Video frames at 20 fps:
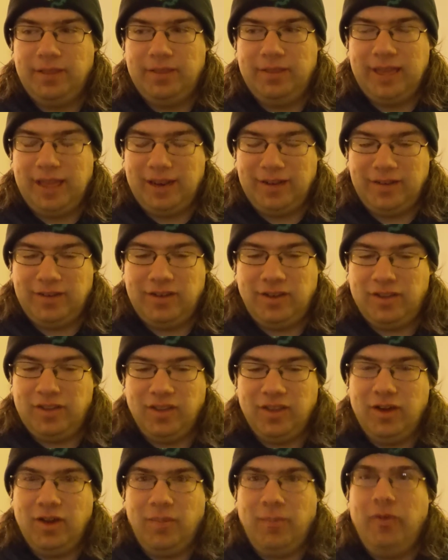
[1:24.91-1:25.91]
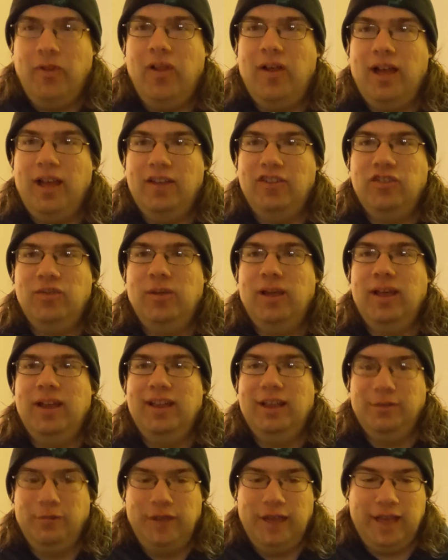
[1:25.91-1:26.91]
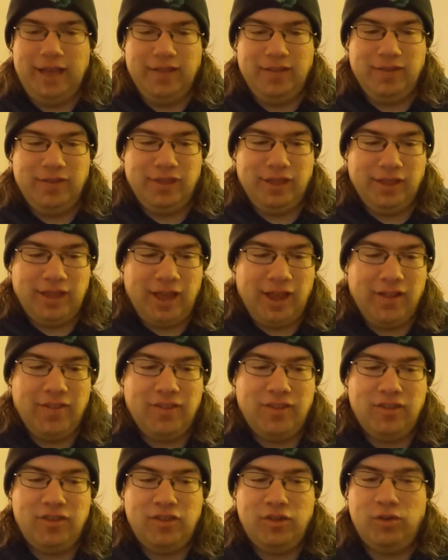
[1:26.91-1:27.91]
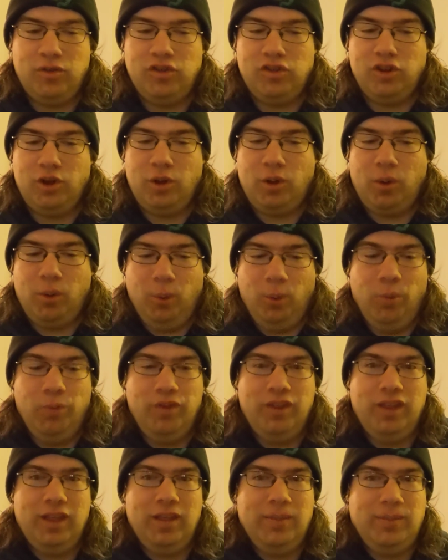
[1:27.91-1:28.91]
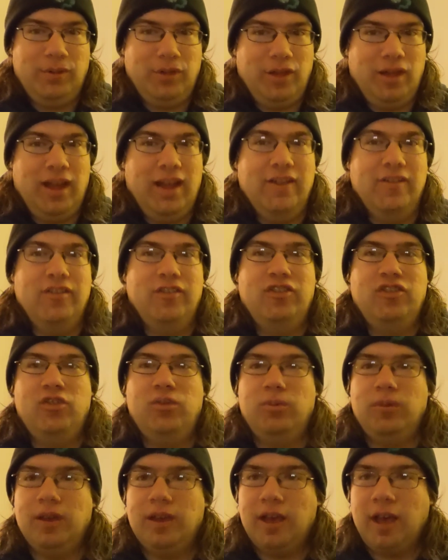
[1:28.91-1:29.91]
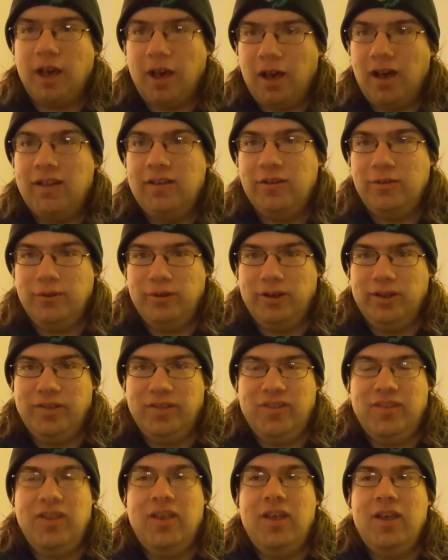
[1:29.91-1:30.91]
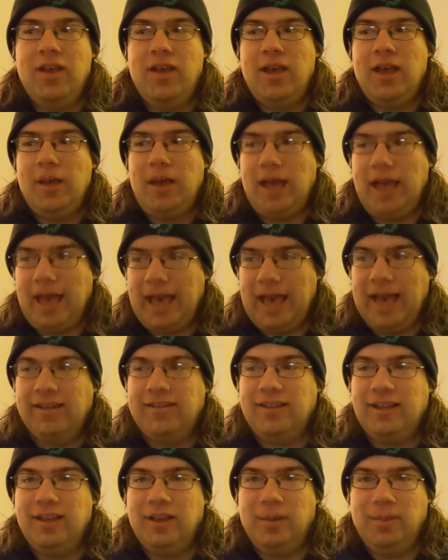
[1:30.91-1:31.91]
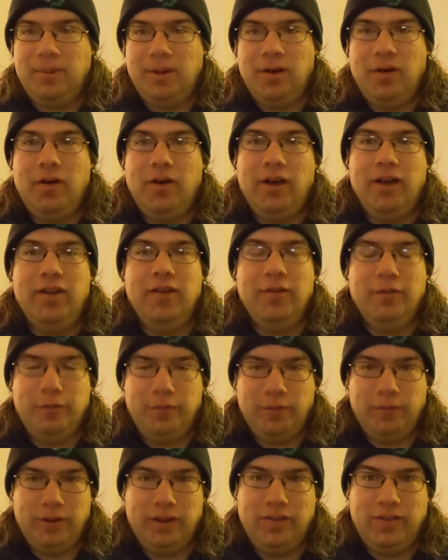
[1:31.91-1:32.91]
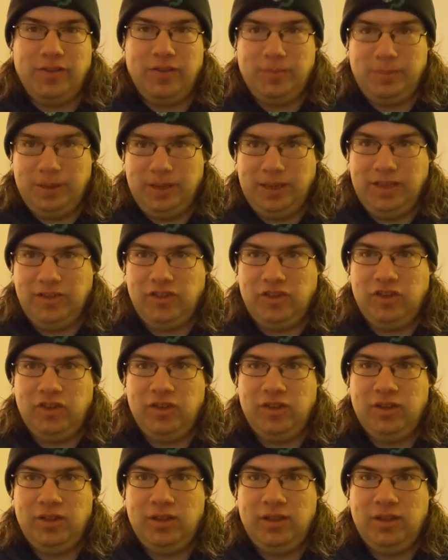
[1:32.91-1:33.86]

that doesn't apply to any of that. The Constitution only applies to Congress acting upon free speech.